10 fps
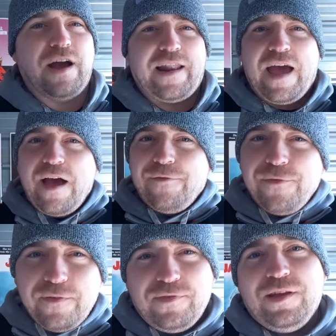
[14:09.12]
You got to have
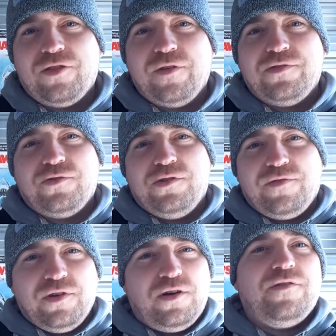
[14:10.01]
50 thrift stores
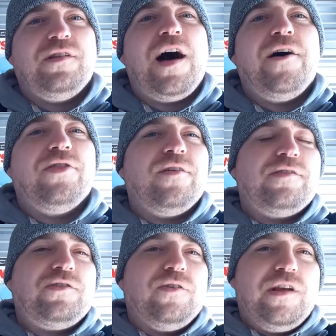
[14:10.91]
if you're going to rely on
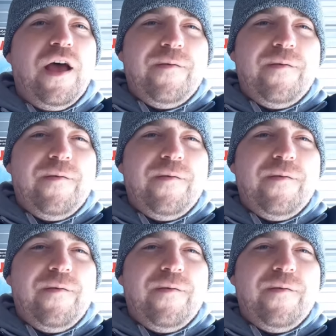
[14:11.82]
thrift stores.